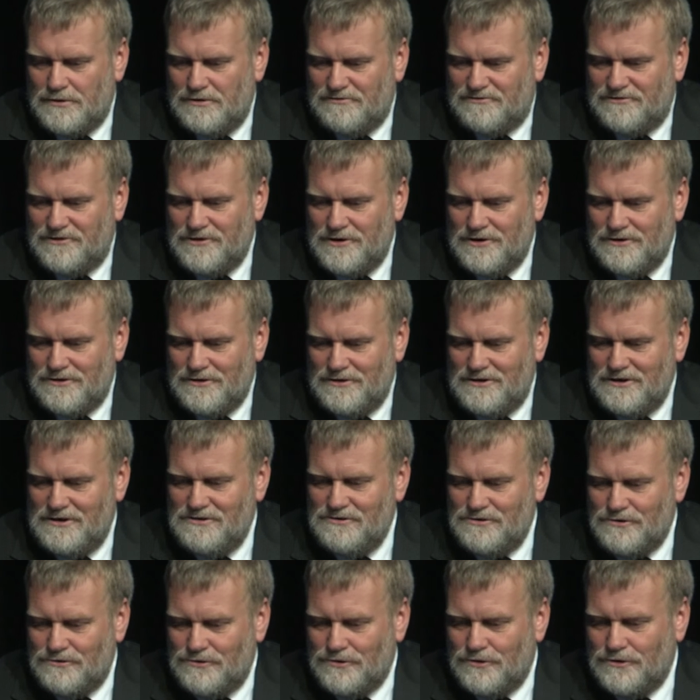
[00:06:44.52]
furthered in
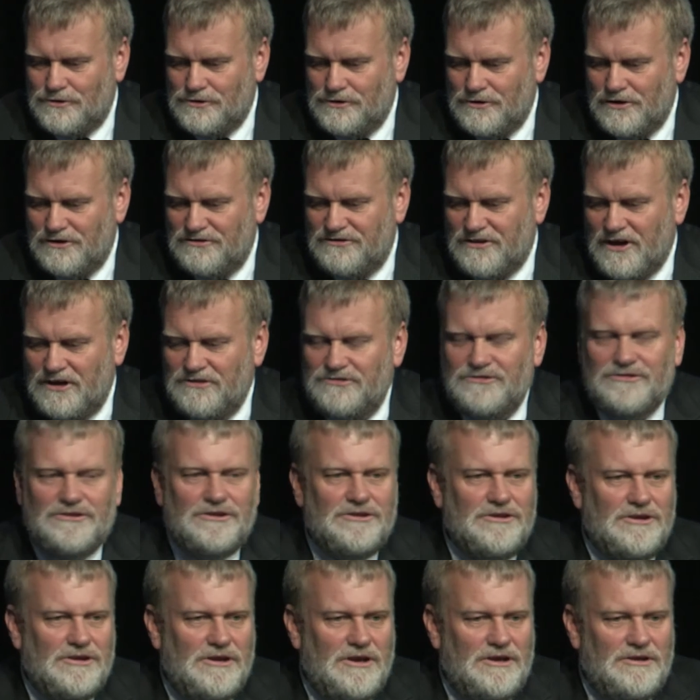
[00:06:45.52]
your
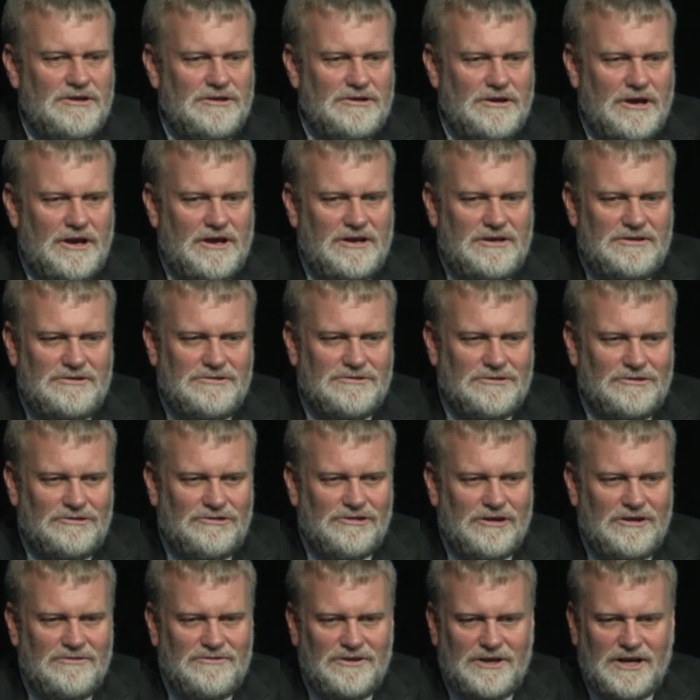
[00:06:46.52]
organisation and in
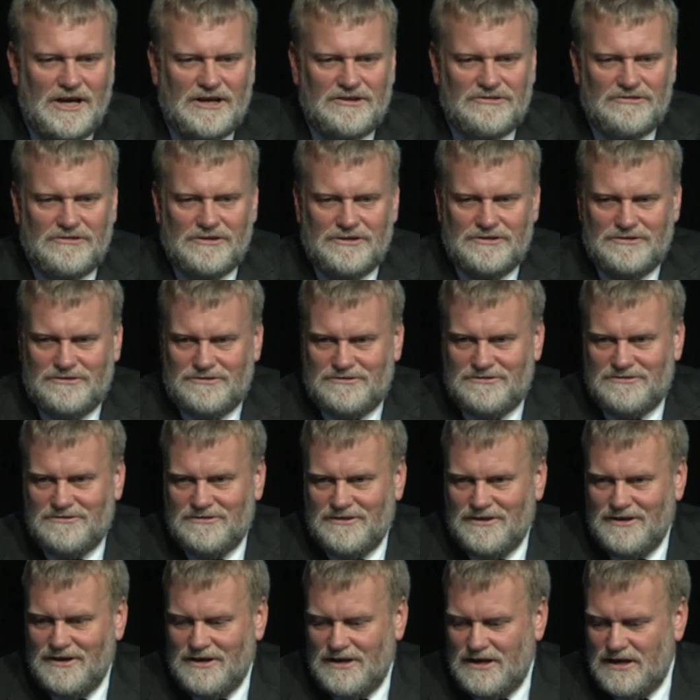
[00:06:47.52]
achieving excellence
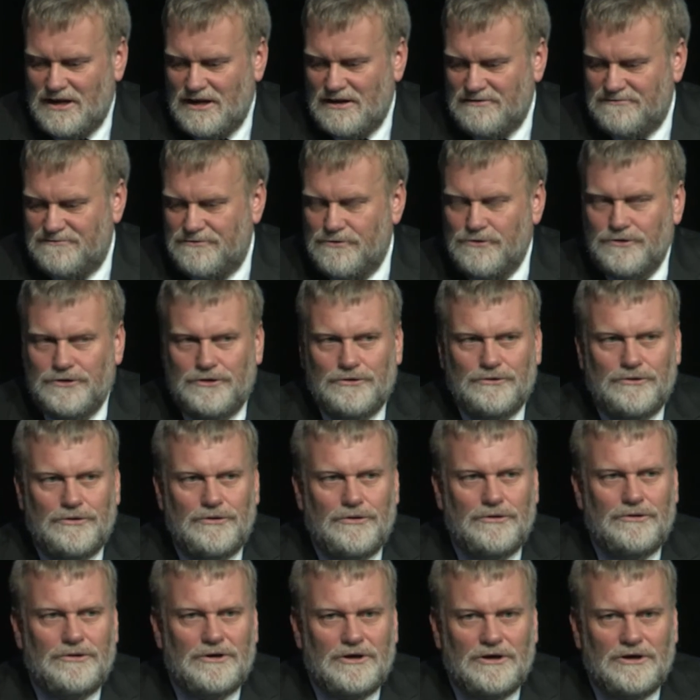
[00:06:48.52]
for your